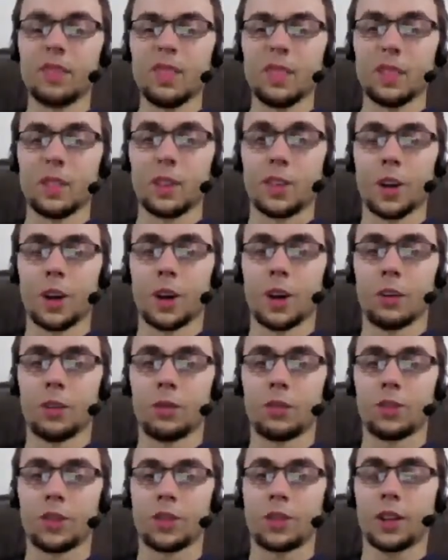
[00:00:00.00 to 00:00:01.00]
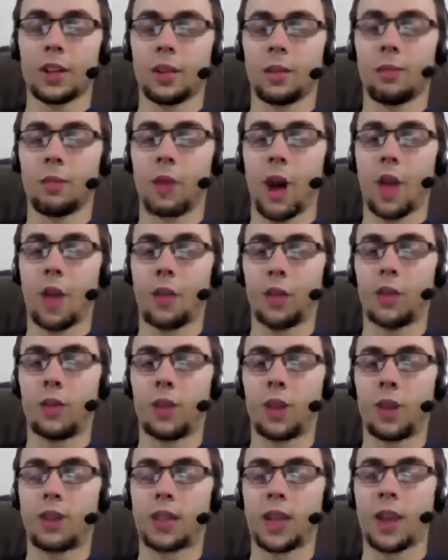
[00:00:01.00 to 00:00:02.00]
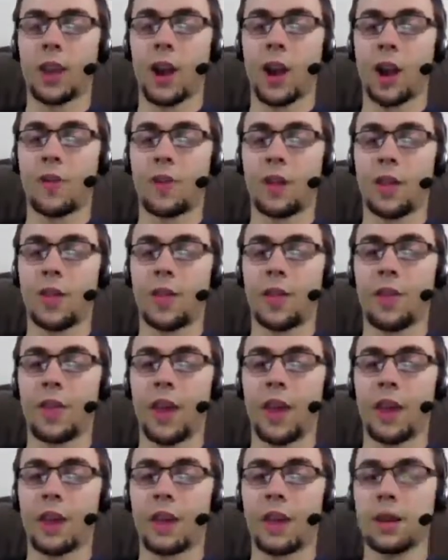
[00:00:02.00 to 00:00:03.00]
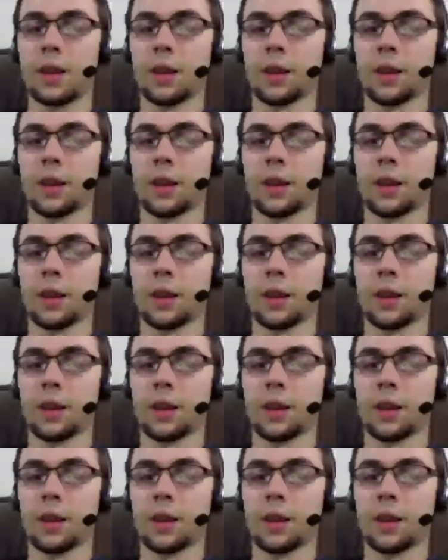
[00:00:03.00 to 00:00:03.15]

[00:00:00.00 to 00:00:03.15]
you know, just uh, other units take care of it and then they heal.